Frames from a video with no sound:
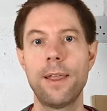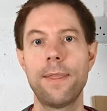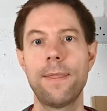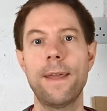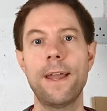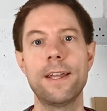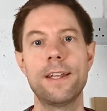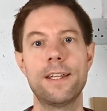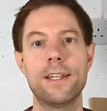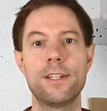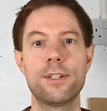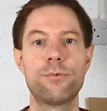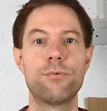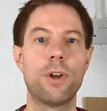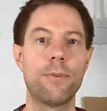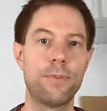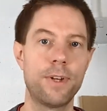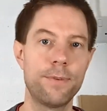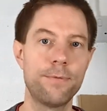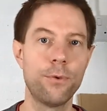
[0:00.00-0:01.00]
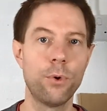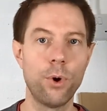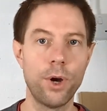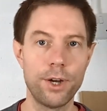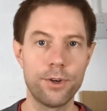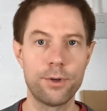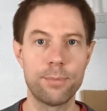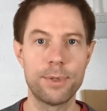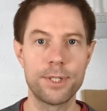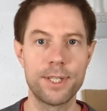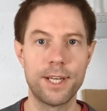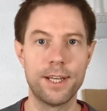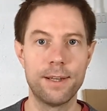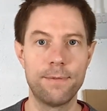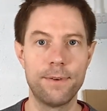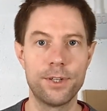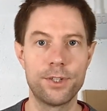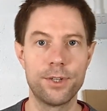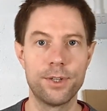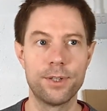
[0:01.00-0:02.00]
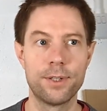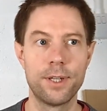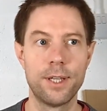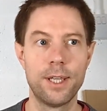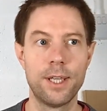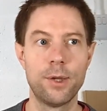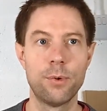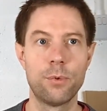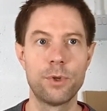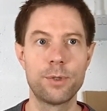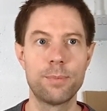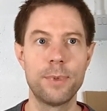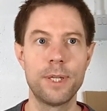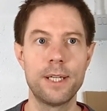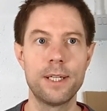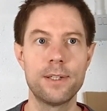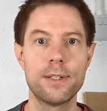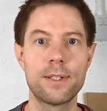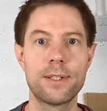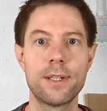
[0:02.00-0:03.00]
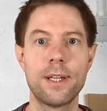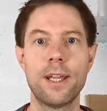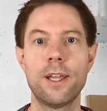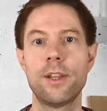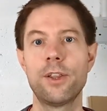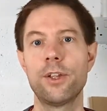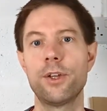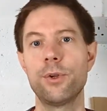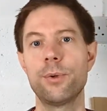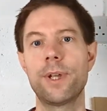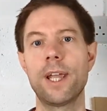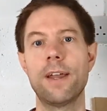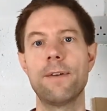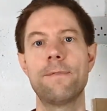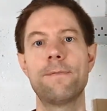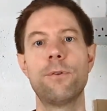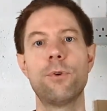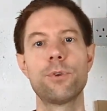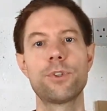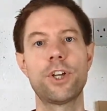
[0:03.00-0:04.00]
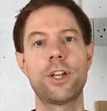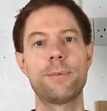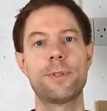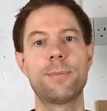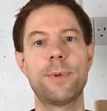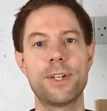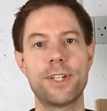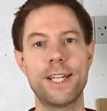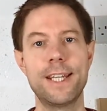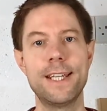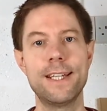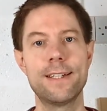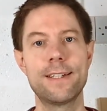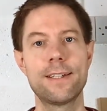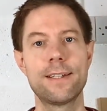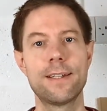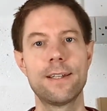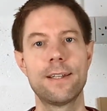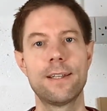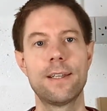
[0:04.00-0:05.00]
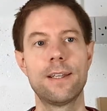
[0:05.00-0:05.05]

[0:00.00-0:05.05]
that is roughly 400% efficient, which means that you get four times as much heat